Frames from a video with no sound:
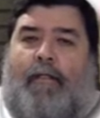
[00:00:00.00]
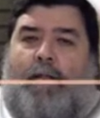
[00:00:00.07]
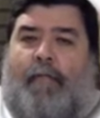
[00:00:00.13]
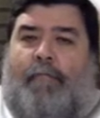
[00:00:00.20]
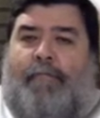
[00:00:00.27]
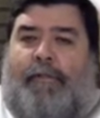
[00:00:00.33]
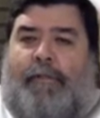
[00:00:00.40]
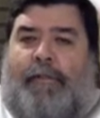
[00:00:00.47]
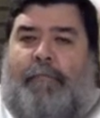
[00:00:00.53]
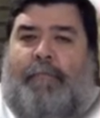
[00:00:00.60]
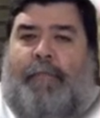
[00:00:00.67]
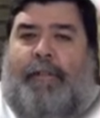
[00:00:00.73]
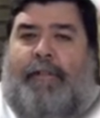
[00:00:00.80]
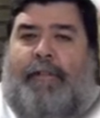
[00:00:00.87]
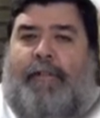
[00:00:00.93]
A bridging
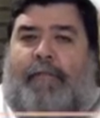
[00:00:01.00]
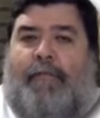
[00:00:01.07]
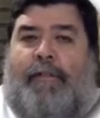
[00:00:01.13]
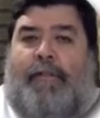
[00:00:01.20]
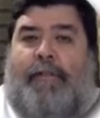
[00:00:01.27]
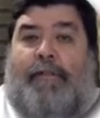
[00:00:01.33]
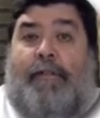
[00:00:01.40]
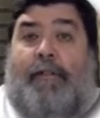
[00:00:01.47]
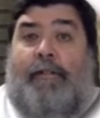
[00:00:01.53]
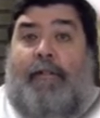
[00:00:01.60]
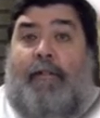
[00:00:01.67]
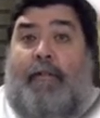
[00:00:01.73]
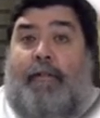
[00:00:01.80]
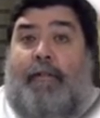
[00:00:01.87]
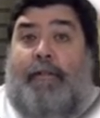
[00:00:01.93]
visa is just
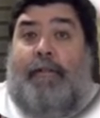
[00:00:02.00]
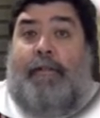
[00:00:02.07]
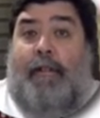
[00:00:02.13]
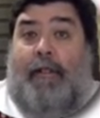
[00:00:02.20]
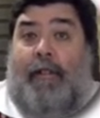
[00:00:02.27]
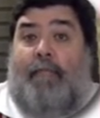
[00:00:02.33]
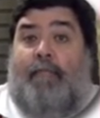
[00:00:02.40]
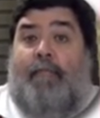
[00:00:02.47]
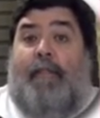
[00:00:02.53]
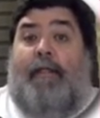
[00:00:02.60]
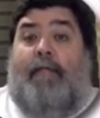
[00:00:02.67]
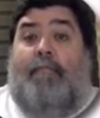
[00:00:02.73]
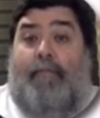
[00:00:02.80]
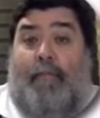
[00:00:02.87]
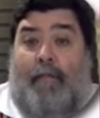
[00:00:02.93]
like its name
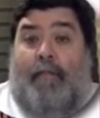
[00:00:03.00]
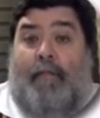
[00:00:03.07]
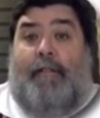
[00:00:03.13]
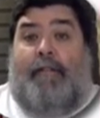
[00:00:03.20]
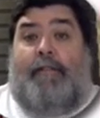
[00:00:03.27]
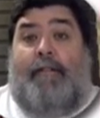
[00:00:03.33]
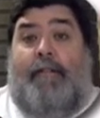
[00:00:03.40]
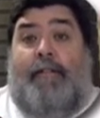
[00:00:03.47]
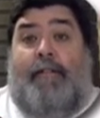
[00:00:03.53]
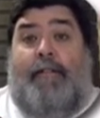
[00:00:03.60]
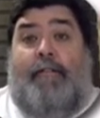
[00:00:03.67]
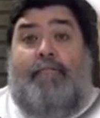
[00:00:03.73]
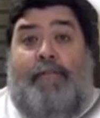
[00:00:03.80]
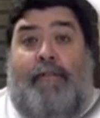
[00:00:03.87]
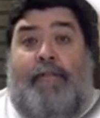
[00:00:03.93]
implies. It's a
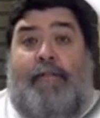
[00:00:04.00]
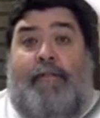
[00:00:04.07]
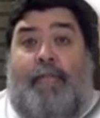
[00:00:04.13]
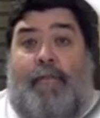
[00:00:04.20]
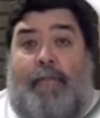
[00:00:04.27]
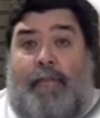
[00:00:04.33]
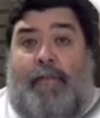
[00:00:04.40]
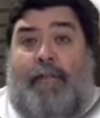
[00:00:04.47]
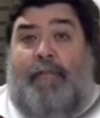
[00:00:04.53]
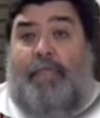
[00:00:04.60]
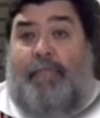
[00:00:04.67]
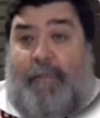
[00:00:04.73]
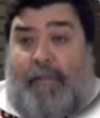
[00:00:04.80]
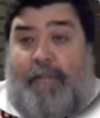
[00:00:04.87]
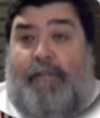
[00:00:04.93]
bridge between
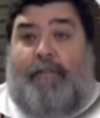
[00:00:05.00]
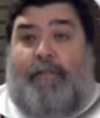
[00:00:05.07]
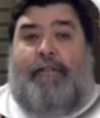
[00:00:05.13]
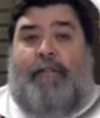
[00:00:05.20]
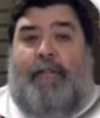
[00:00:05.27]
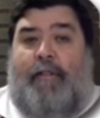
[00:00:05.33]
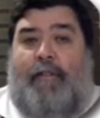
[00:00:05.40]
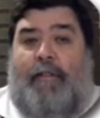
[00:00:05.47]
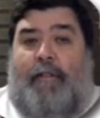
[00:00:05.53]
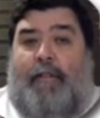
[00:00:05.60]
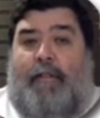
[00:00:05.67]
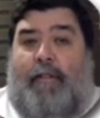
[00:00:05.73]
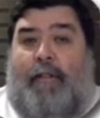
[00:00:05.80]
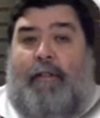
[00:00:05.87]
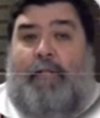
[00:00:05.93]
visas
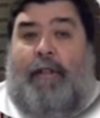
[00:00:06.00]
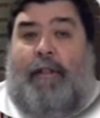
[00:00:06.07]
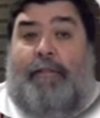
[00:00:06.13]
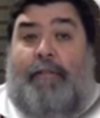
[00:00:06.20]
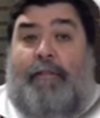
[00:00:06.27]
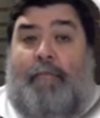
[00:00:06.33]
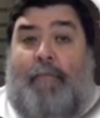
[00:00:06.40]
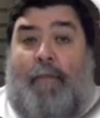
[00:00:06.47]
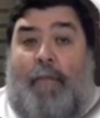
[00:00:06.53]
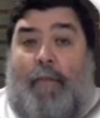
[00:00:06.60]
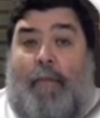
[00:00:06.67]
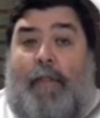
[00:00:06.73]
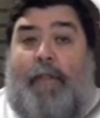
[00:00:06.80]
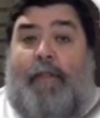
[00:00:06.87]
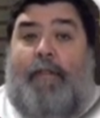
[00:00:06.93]
and nothing
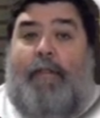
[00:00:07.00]
more.